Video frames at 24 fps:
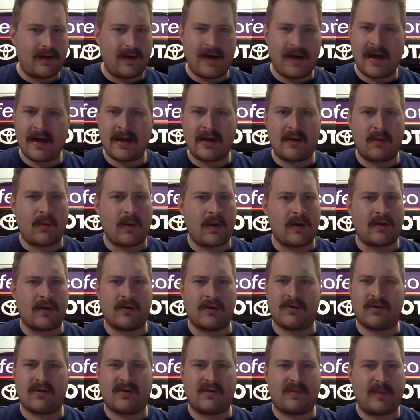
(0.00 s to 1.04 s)
anywhere near
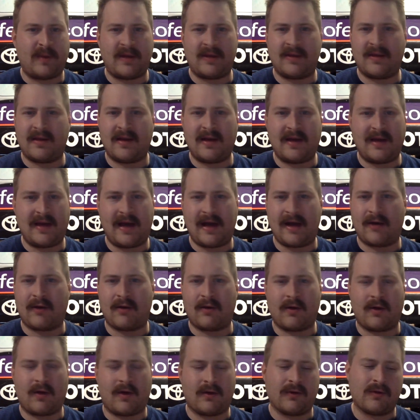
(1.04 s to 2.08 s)
the speed that he had
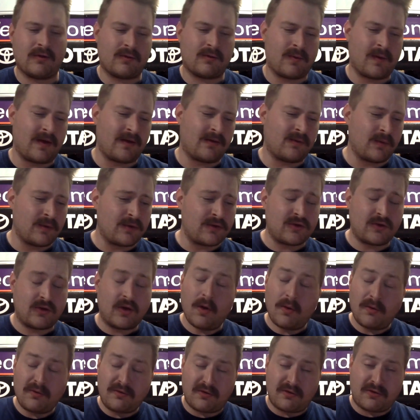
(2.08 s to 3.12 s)
early on this race, which
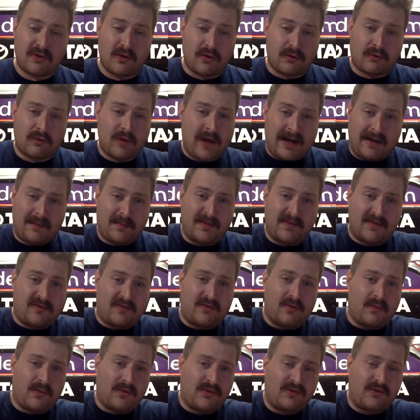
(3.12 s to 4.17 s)
goes to show track
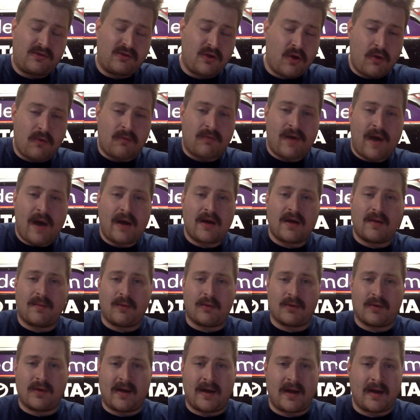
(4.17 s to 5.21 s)
position was so
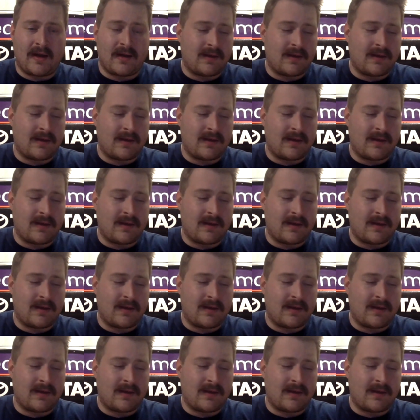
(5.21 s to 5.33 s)
valuable today.